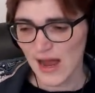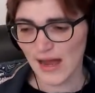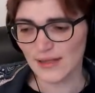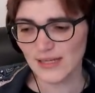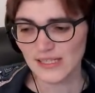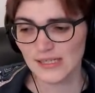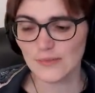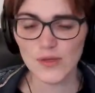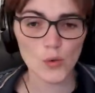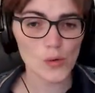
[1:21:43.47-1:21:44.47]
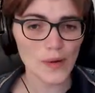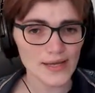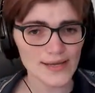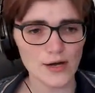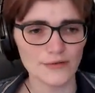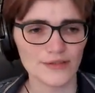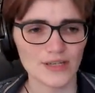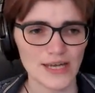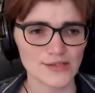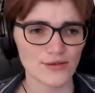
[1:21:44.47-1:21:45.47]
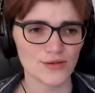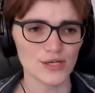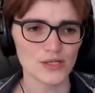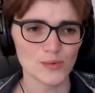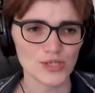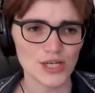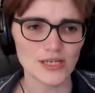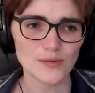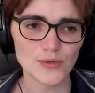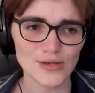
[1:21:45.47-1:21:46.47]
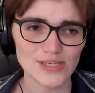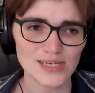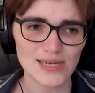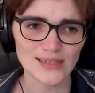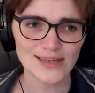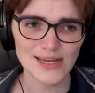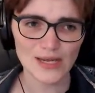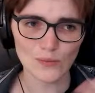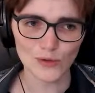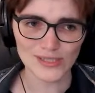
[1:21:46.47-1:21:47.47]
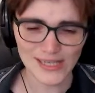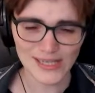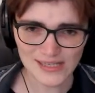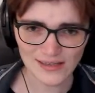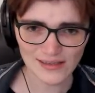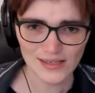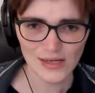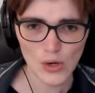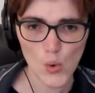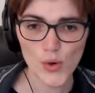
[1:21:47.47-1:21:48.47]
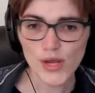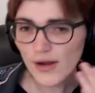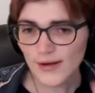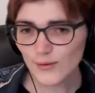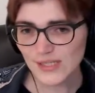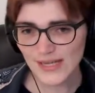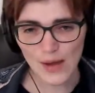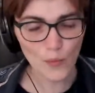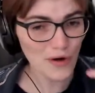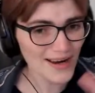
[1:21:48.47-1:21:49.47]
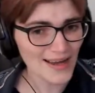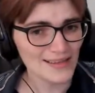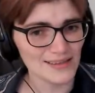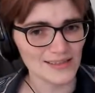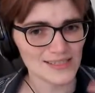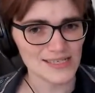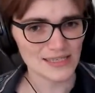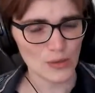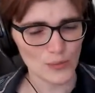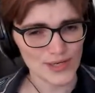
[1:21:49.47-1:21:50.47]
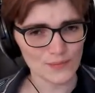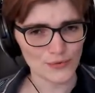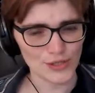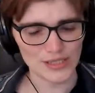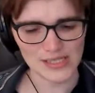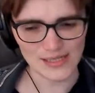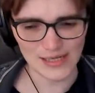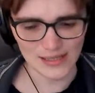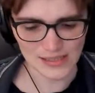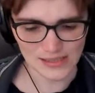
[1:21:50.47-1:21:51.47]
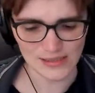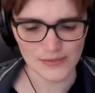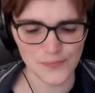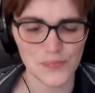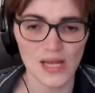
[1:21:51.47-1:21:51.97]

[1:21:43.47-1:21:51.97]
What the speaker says: And this is something we might get over the next few years. With JWST taking more data, we are going to get more galaxies that we can put in this analysis.